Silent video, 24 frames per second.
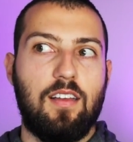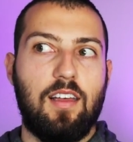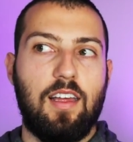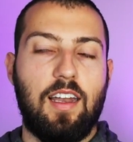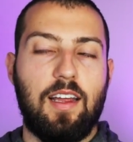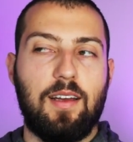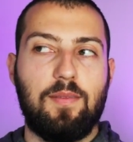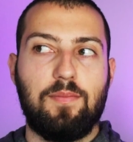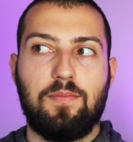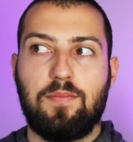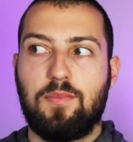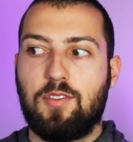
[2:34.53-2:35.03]
And
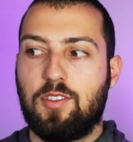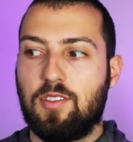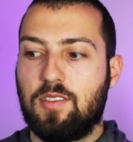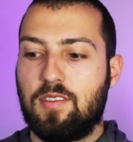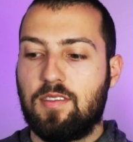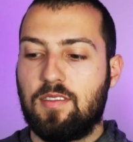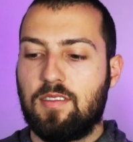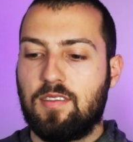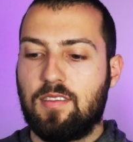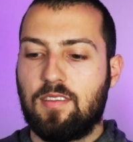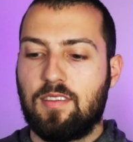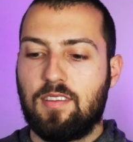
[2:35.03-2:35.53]
I'm
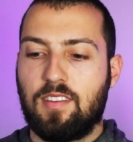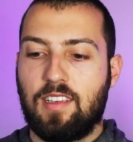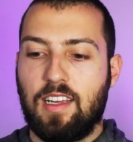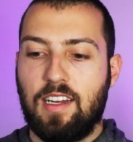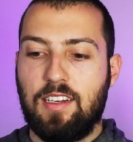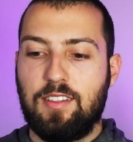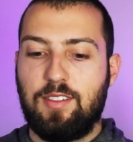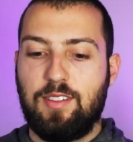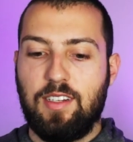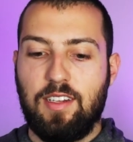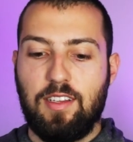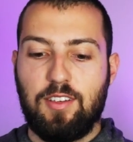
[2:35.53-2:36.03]
just kind
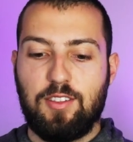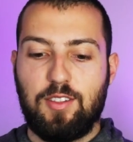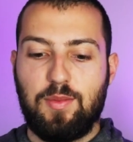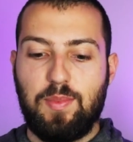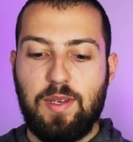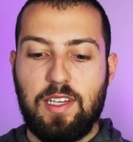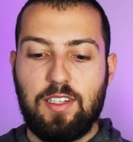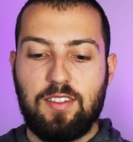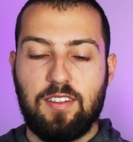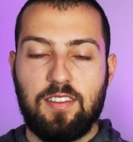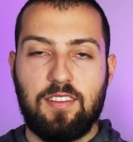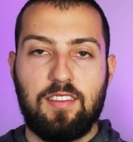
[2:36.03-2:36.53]
of sitting there
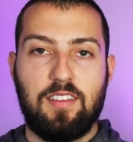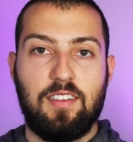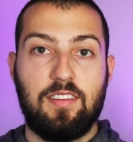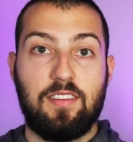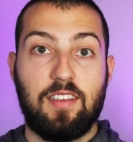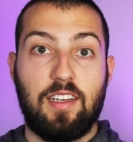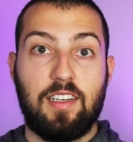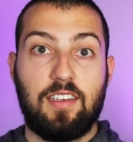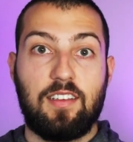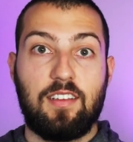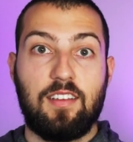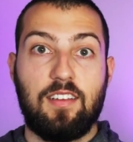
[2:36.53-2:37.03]
speechless. He's
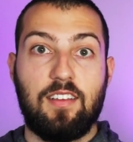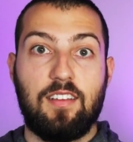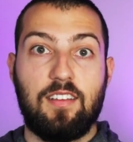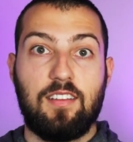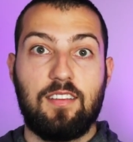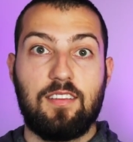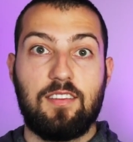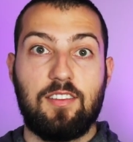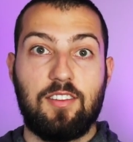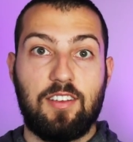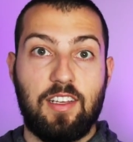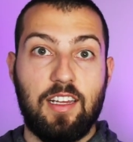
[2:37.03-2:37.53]
like,
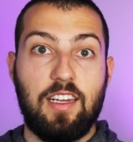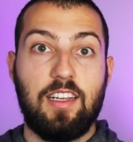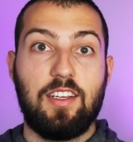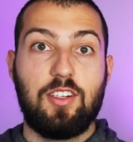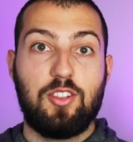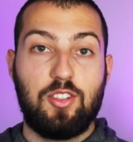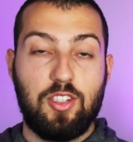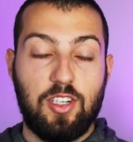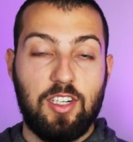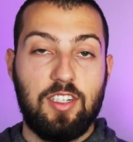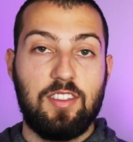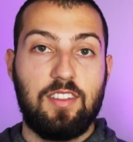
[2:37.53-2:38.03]
you're getting a
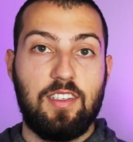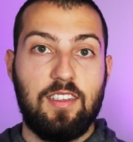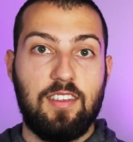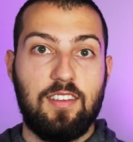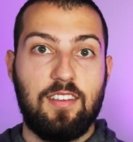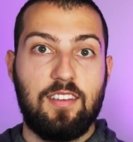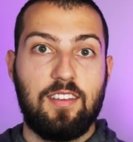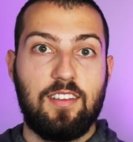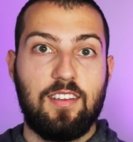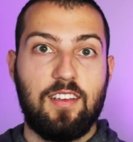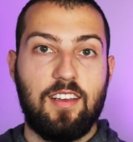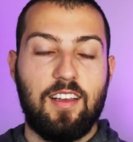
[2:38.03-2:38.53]
jersey.
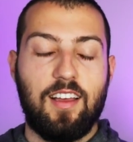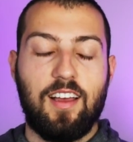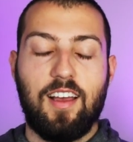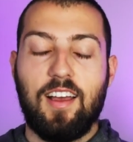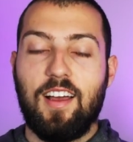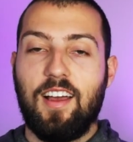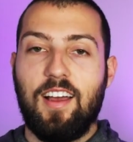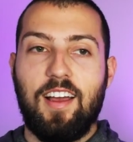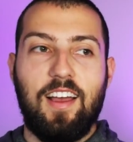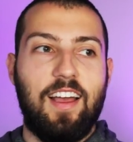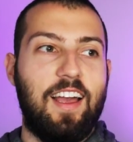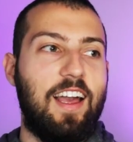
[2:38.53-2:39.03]

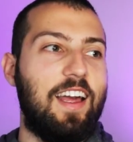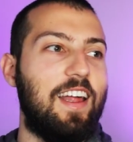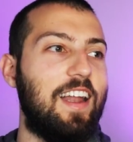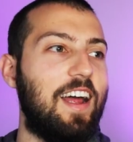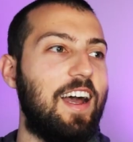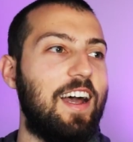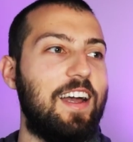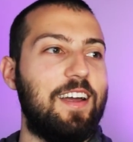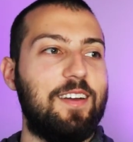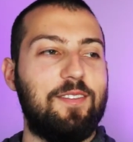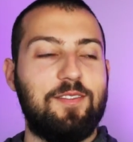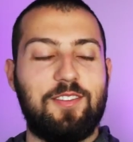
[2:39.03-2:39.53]
And
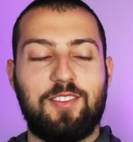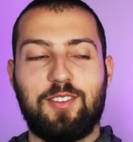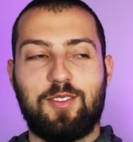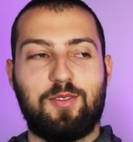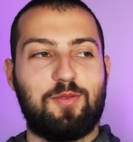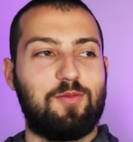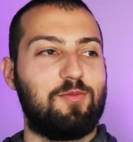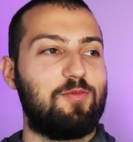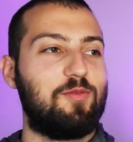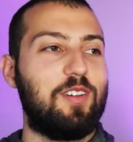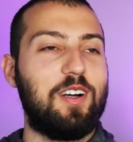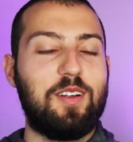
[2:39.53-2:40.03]
I
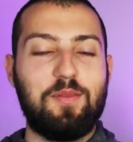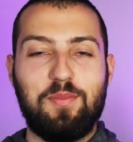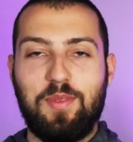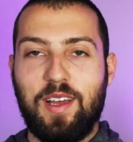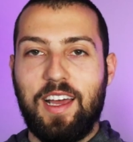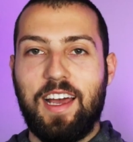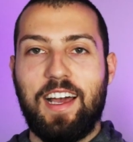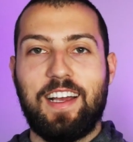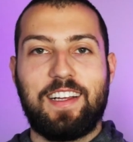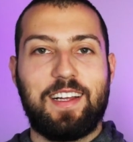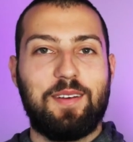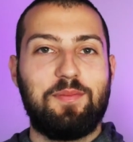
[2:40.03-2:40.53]
just run
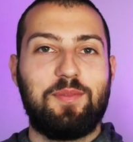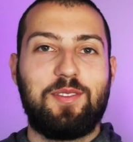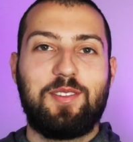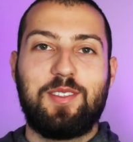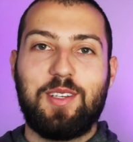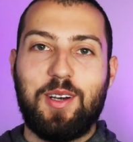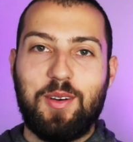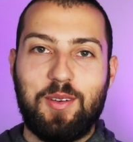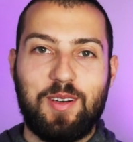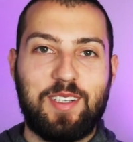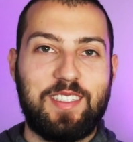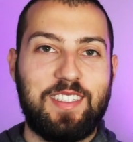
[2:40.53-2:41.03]
back. I'm
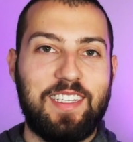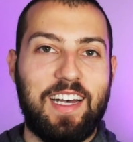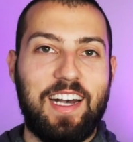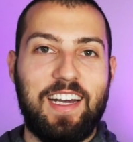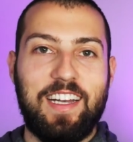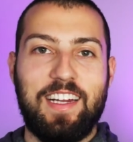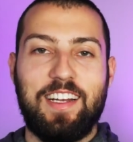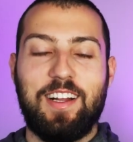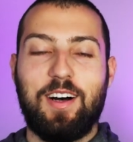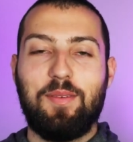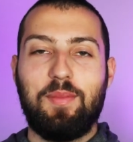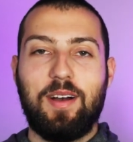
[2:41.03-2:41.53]
so
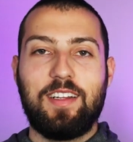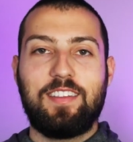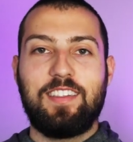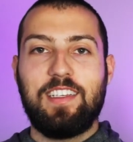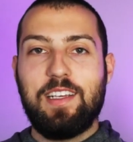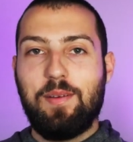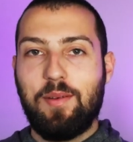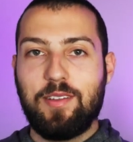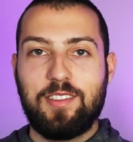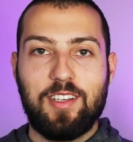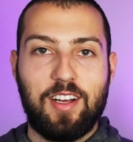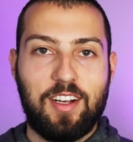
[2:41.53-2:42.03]
excited. All my
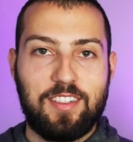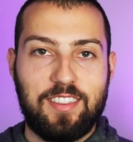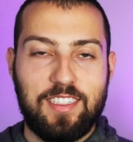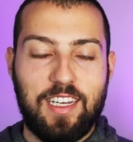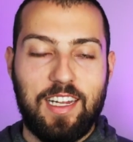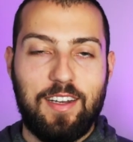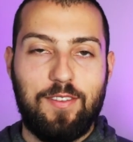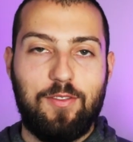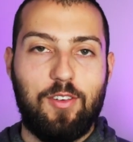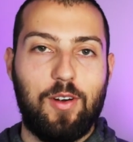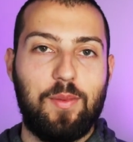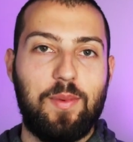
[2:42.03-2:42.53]
teammates are
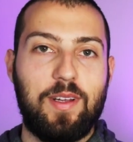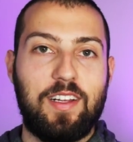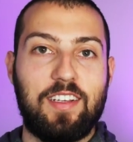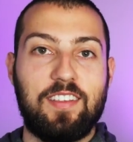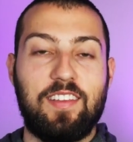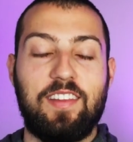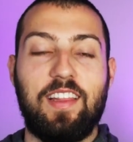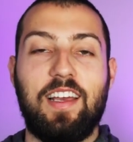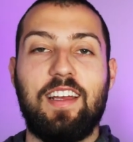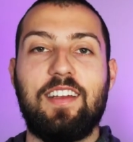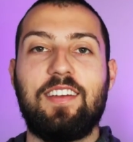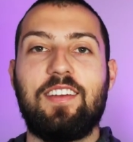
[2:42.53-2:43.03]
excited for me
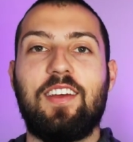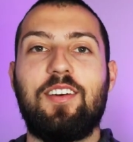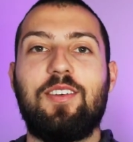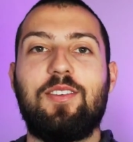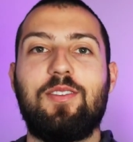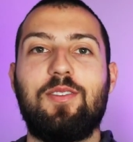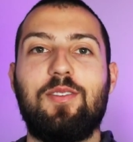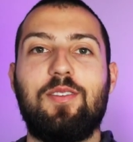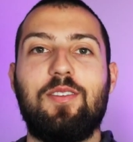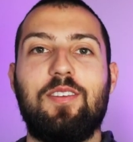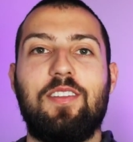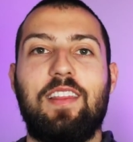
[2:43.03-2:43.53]
because they
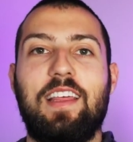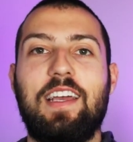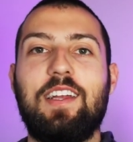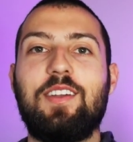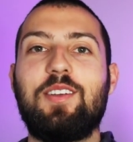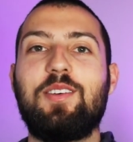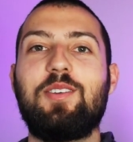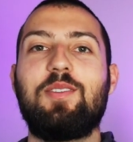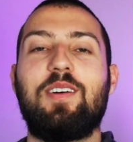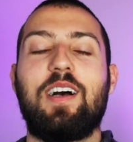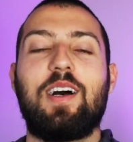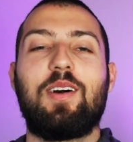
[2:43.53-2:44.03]
know they
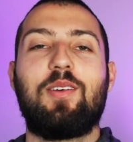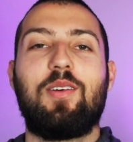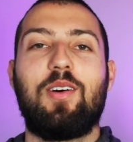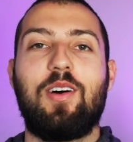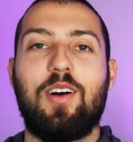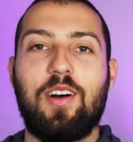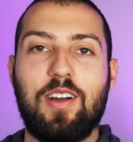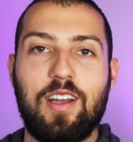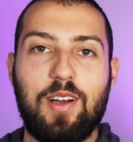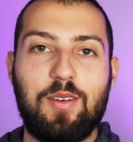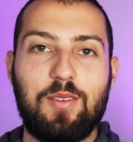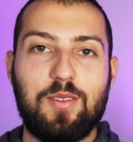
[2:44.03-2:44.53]
knew how
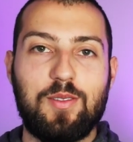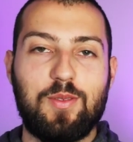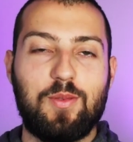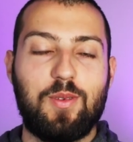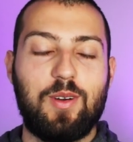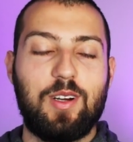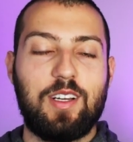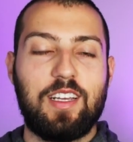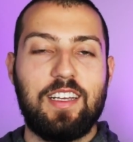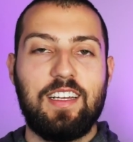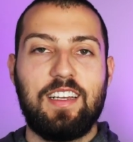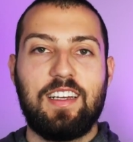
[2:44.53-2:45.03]
hard I was
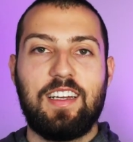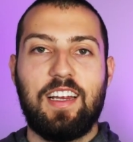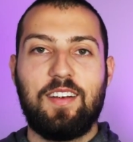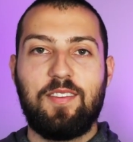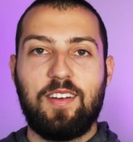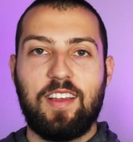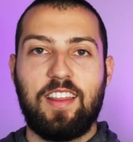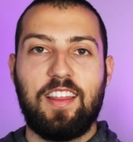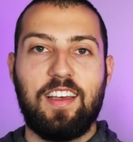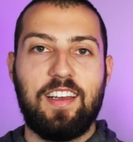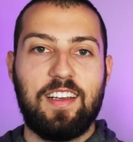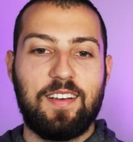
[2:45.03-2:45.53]
working and
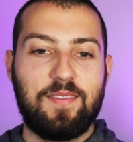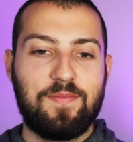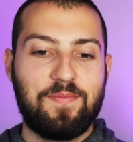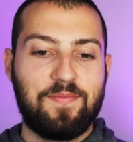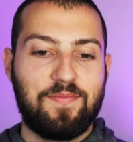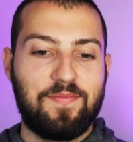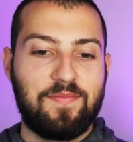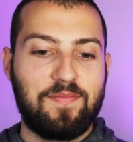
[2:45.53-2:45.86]
everything.